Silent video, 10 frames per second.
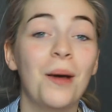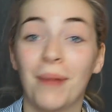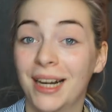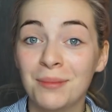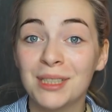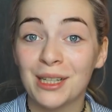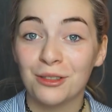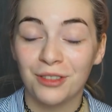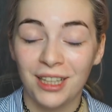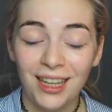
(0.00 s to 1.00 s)
My name's
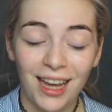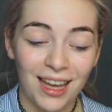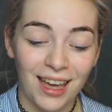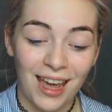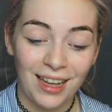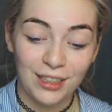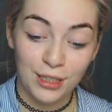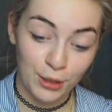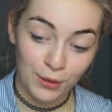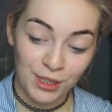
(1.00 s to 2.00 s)
Sophie, aka the
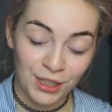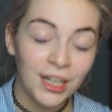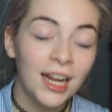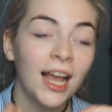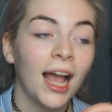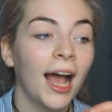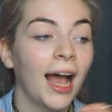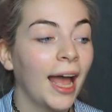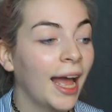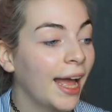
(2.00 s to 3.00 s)
Soofster,
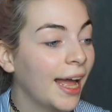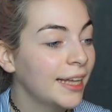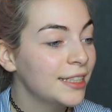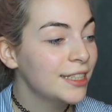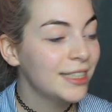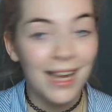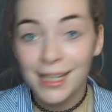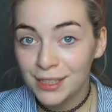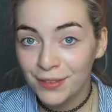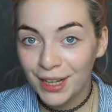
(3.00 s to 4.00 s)
and
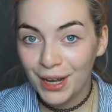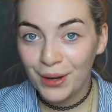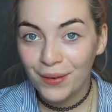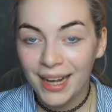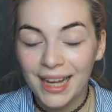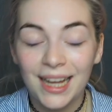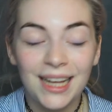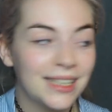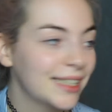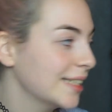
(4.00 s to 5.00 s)
today's video
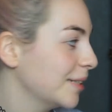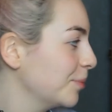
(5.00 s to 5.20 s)
is...